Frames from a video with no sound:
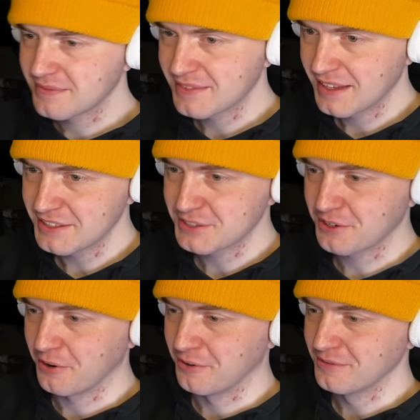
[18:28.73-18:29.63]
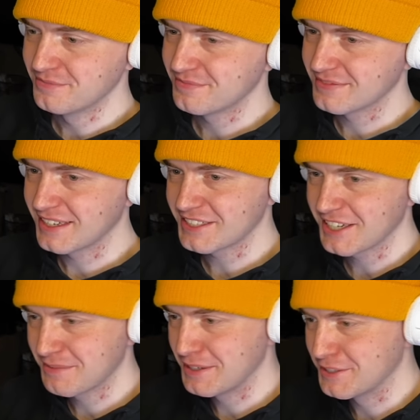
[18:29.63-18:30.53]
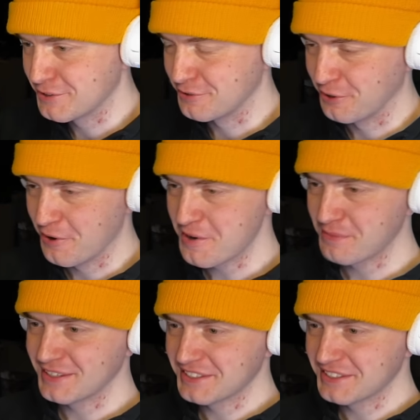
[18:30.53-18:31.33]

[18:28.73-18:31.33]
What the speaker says: Let's go. There's gonna be a tournament?